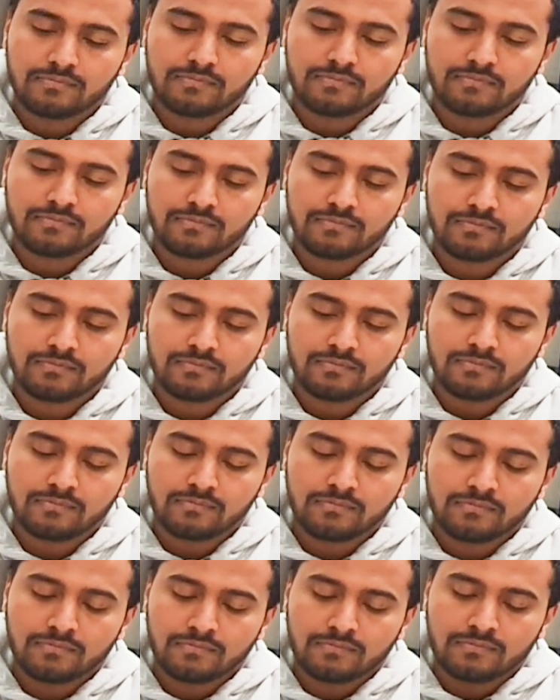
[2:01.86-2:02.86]

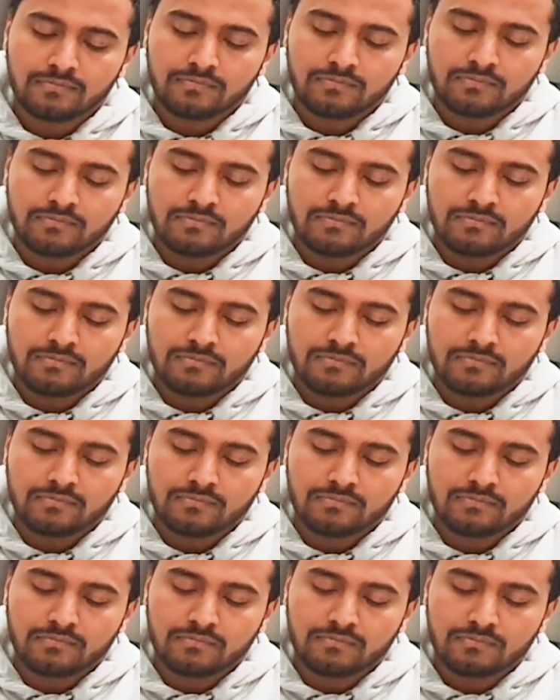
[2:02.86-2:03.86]

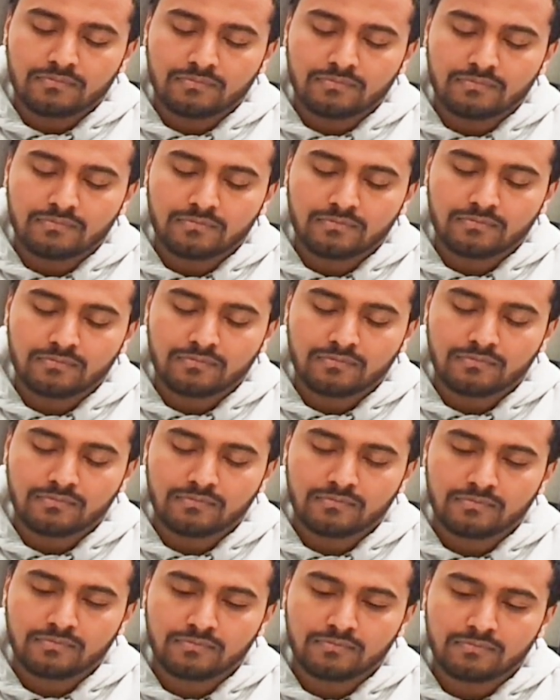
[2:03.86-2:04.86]

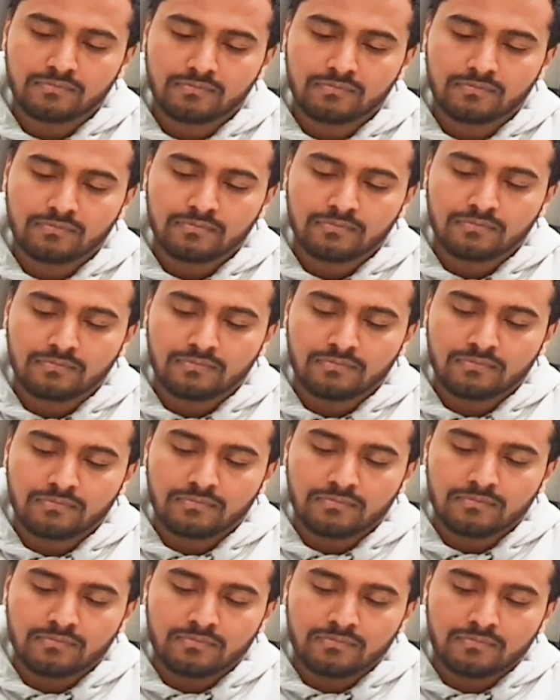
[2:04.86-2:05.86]

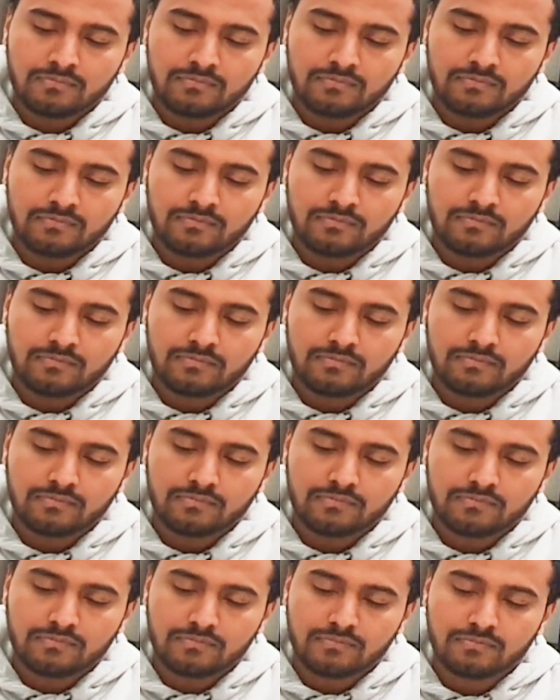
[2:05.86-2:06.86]

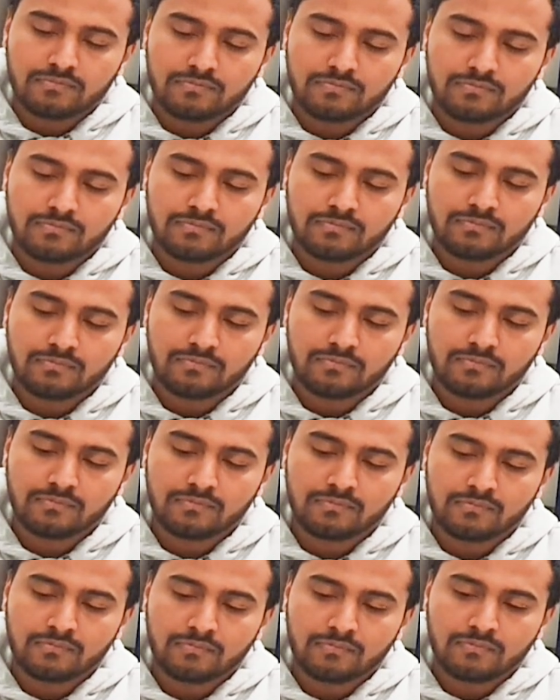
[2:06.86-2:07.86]

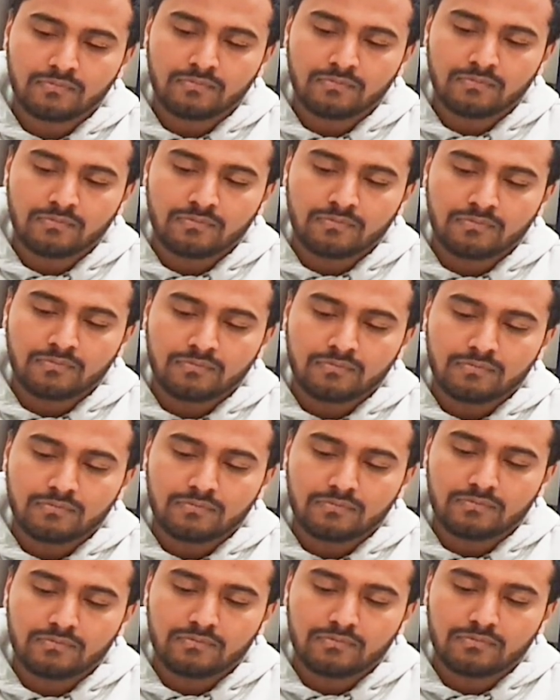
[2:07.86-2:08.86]

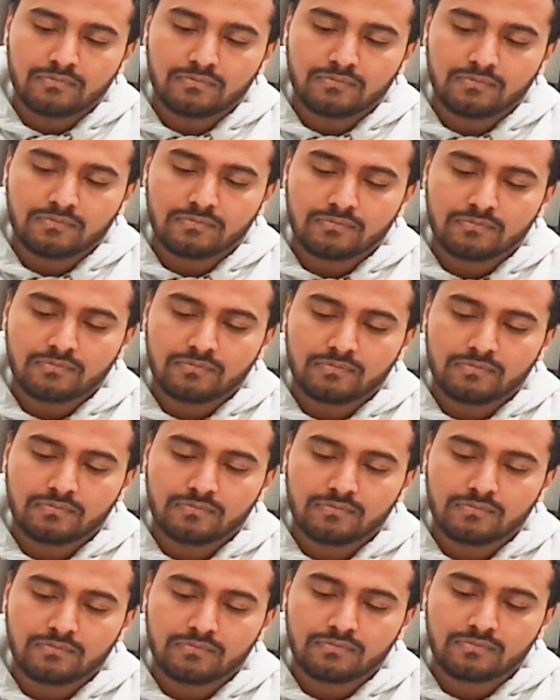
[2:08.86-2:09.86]
No words are spoken by the person on screen.